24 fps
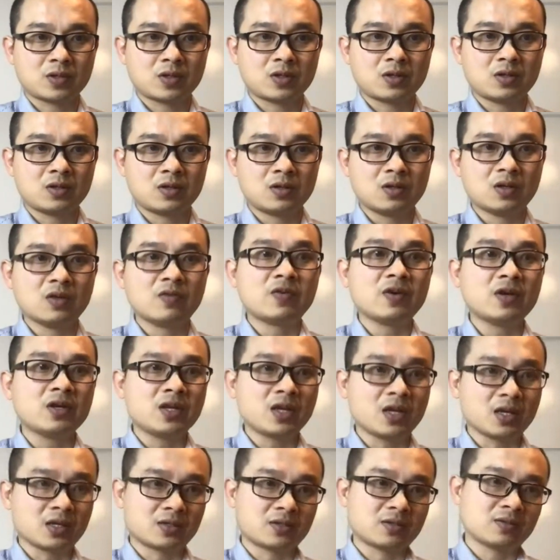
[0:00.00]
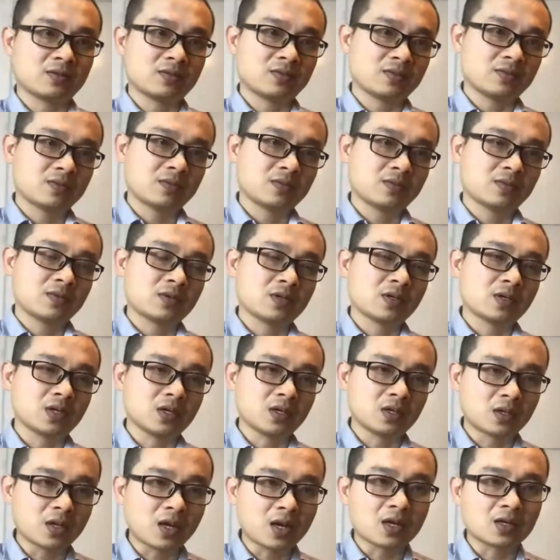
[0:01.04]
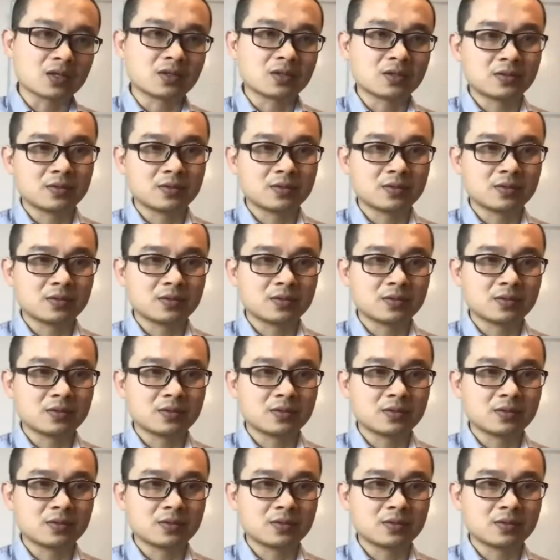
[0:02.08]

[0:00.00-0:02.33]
Liver, yes, it does.